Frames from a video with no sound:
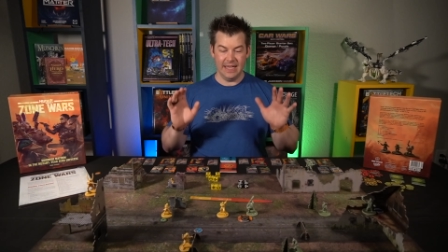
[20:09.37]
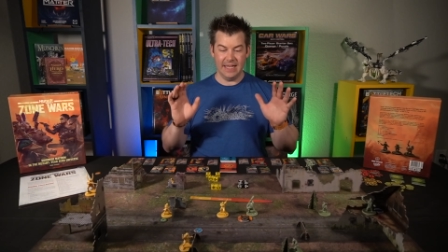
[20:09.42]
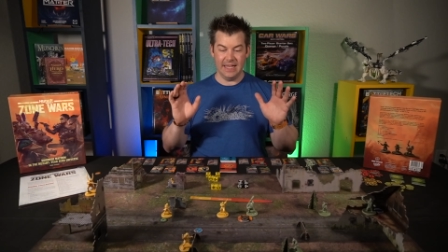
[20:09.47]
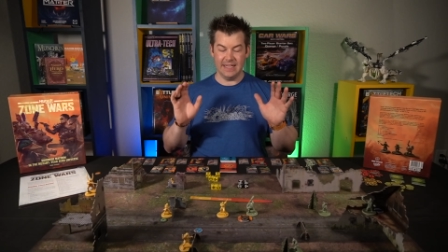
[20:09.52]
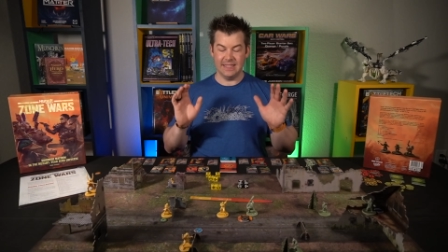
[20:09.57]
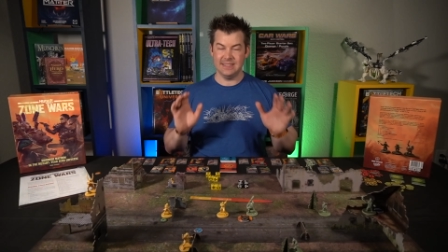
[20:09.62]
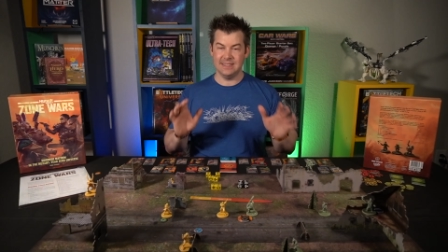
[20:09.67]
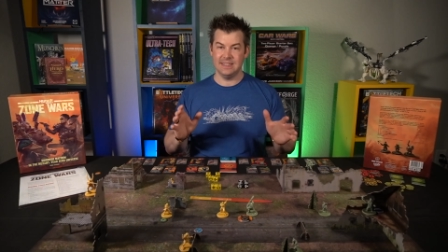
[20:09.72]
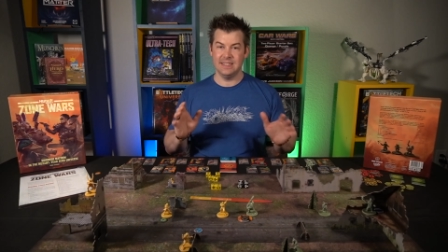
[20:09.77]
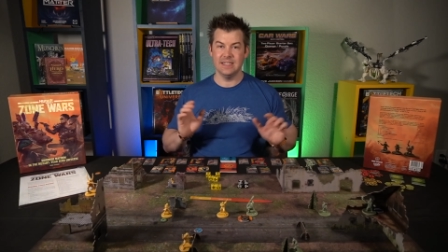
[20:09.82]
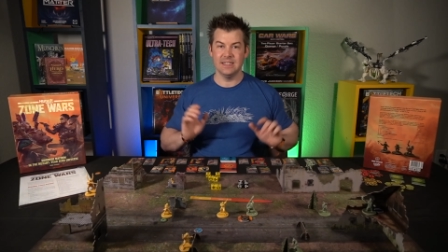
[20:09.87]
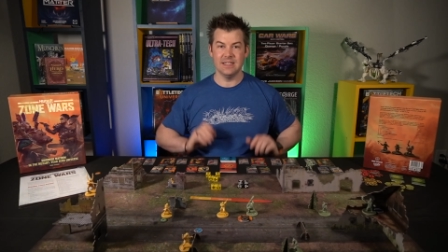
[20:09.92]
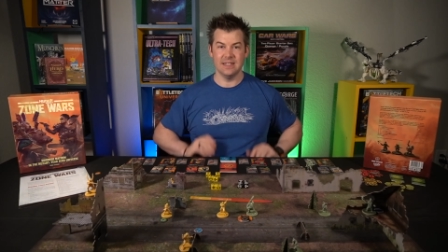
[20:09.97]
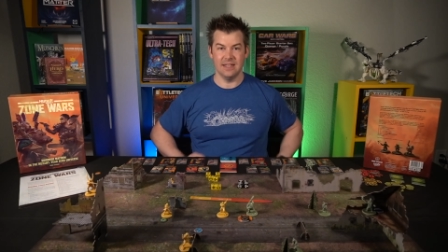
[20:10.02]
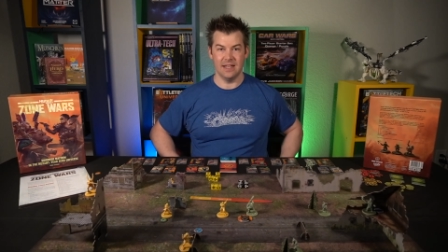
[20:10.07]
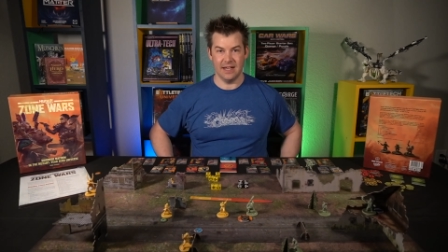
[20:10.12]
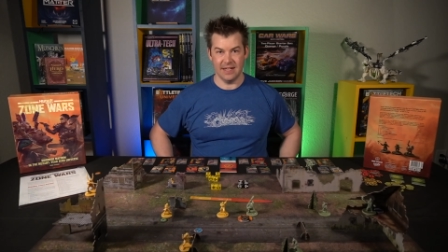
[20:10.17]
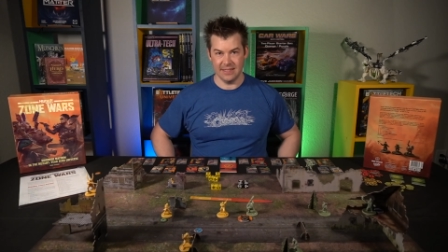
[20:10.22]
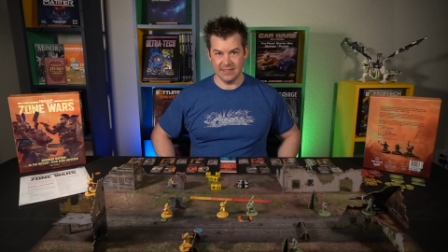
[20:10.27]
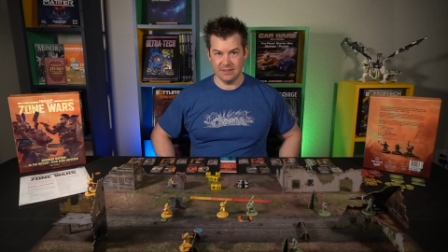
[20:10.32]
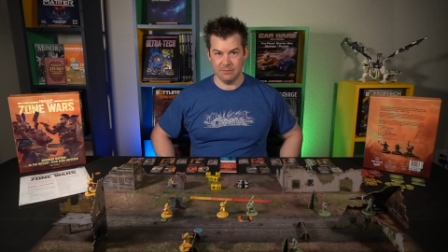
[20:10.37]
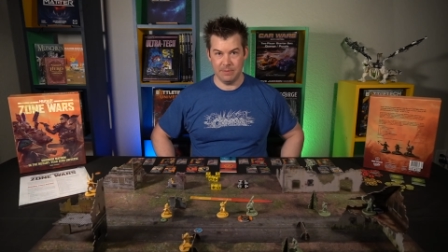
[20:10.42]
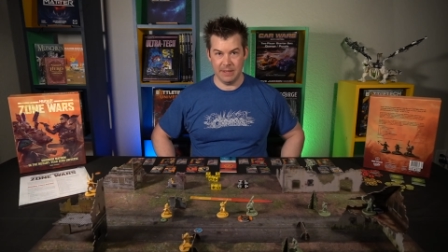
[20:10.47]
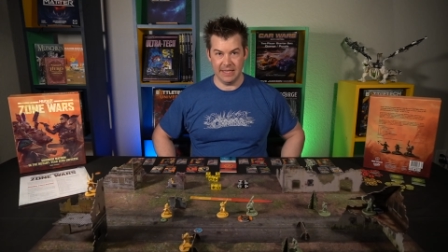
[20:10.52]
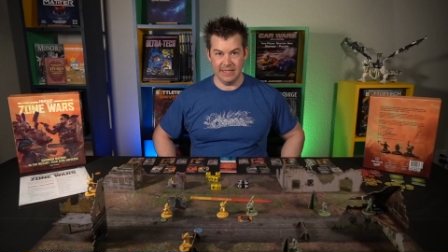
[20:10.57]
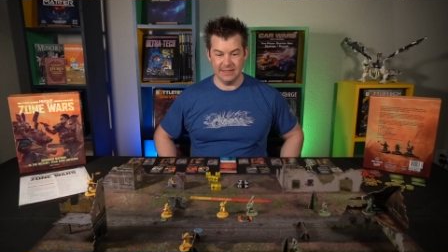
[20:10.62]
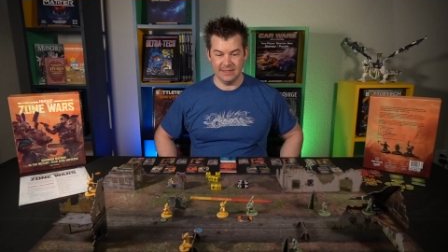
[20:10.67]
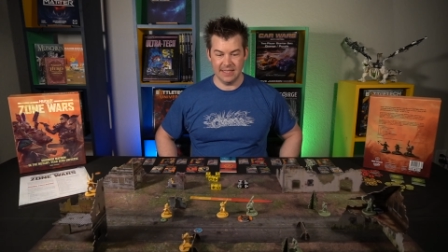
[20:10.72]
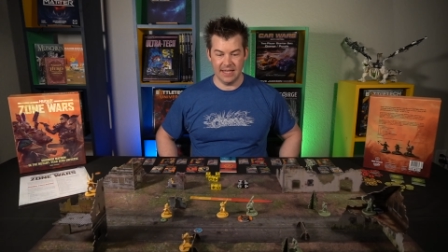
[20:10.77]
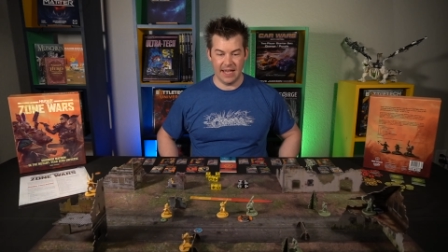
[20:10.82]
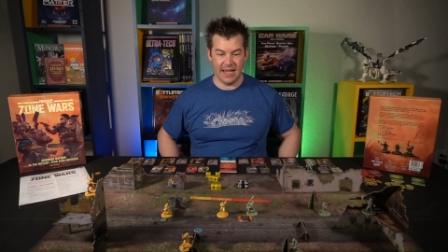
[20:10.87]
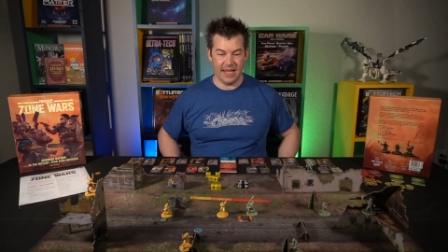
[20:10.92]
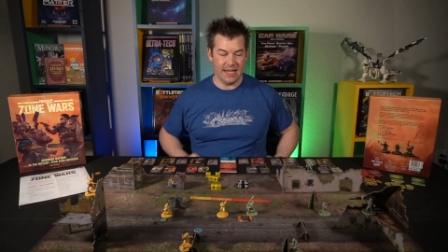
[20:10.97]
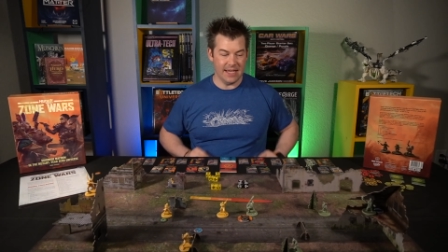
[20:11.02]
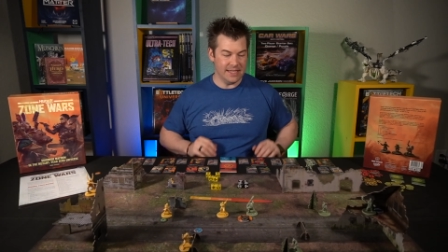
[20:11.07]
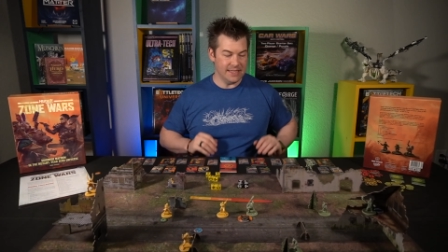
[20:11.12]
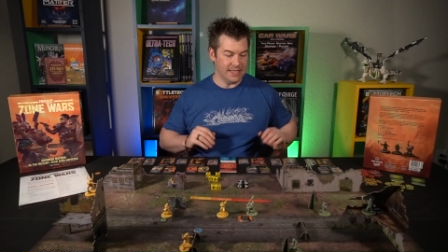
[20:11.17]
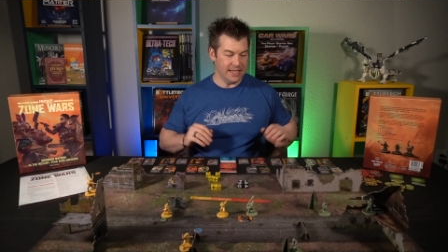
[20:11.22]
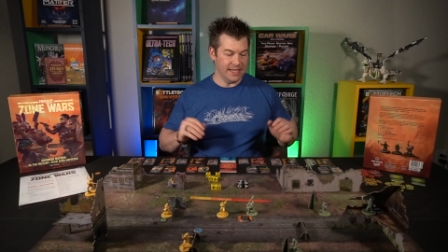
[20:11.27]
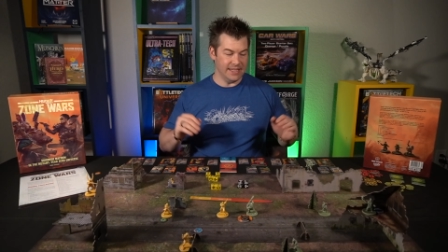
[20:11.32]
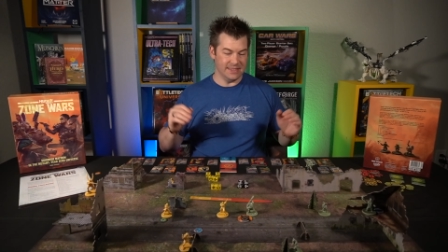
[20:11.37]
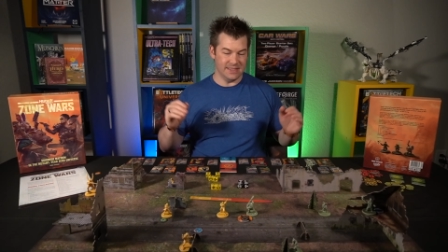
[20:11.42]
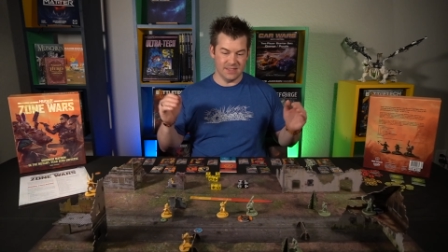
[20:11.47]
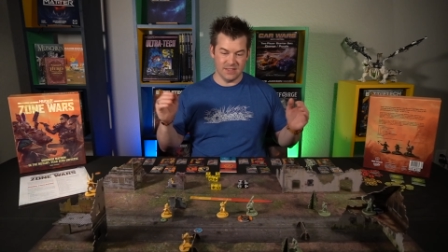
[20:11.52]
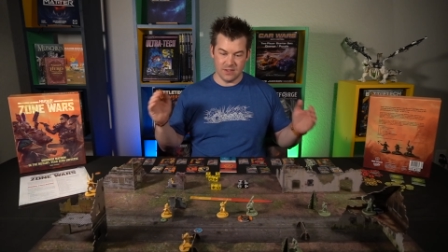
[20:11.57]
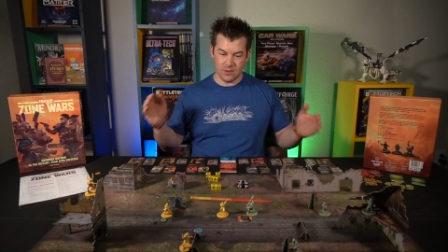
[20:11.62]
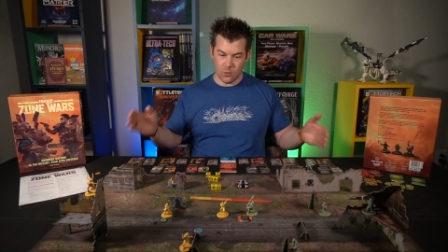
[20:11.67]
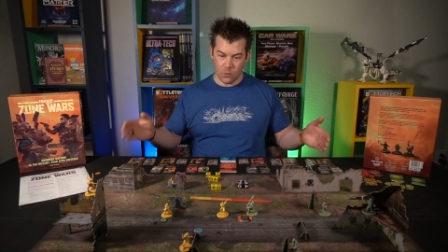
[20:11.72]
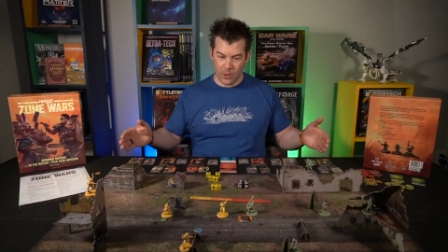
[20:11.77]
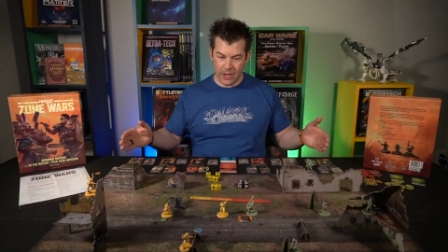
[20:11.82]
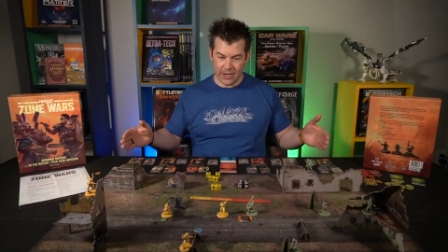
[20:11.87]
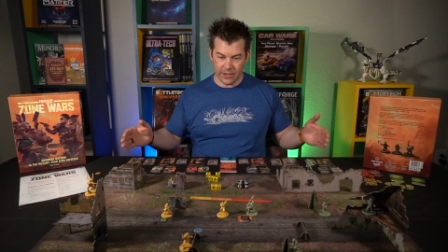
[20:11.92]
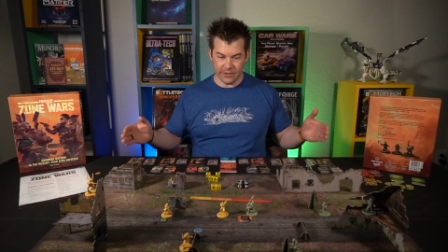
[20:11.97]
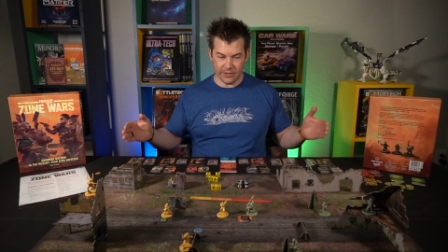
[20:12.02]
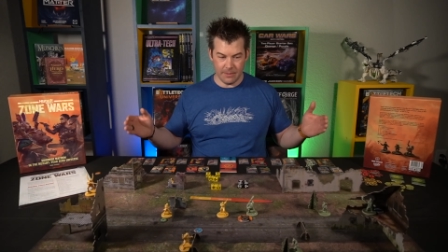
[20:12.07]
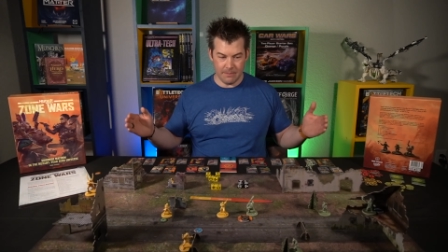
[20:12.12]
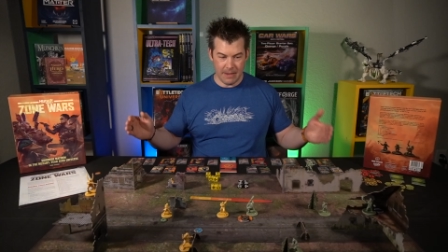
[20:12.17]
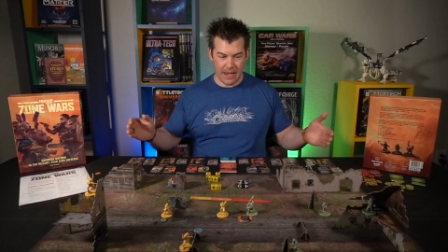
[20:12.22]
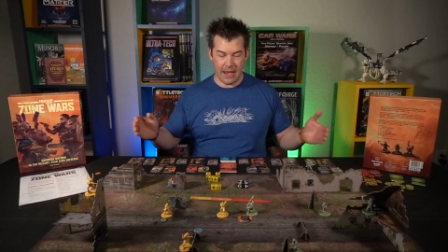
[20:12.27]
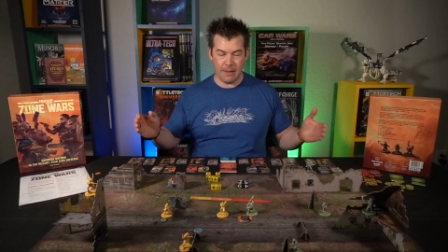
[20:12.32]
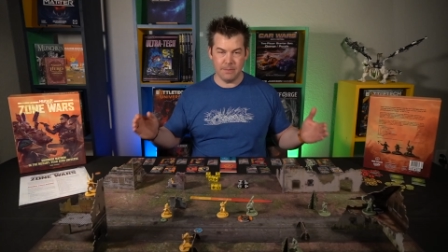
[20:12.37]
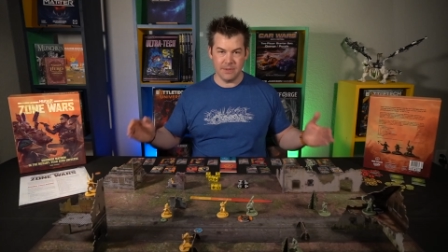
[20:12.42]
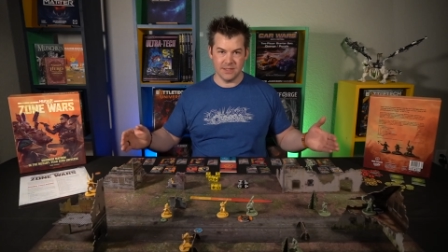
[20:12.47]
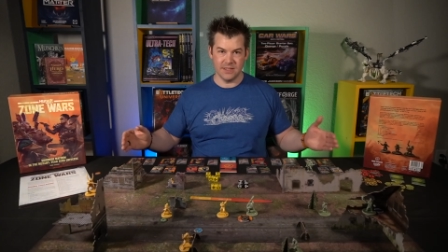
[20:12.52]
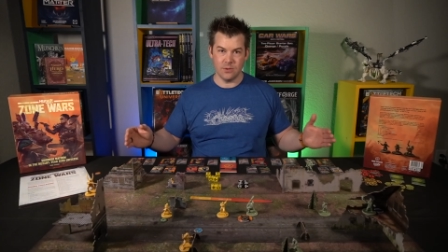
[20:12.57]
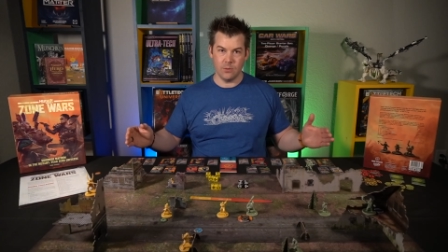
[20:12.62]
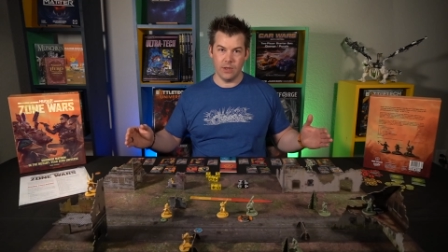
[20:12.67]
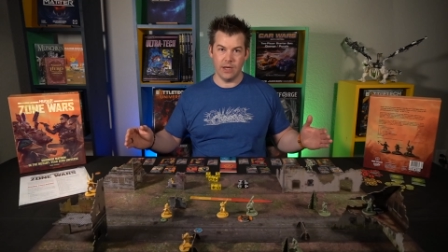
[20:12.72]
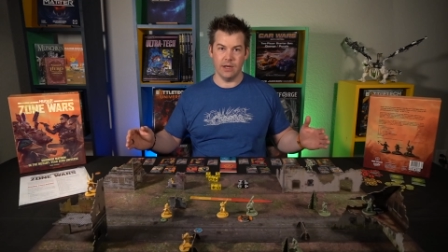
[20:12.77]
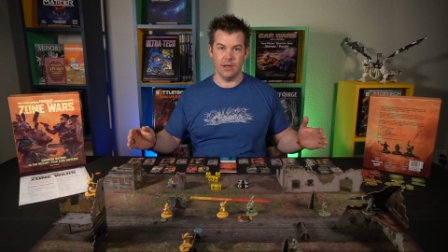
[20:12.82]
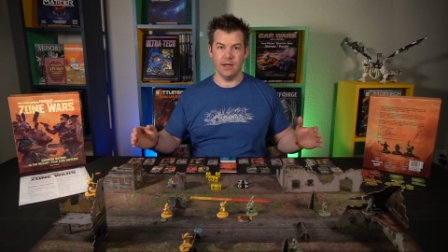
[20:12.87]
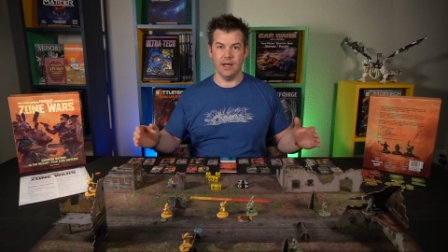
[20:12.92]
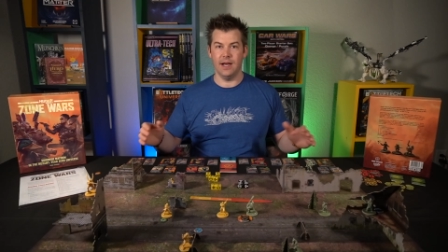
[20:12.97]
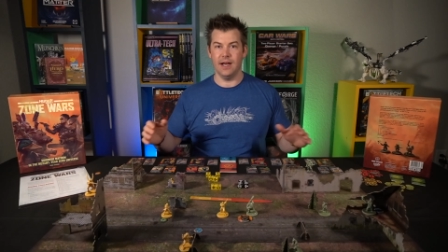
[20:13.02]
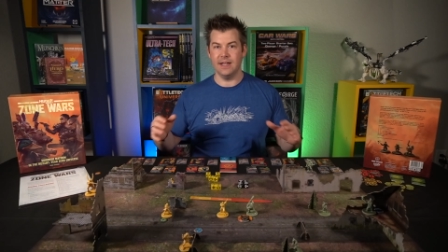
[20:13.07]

it's still a lot of space, and it's square. The map is square.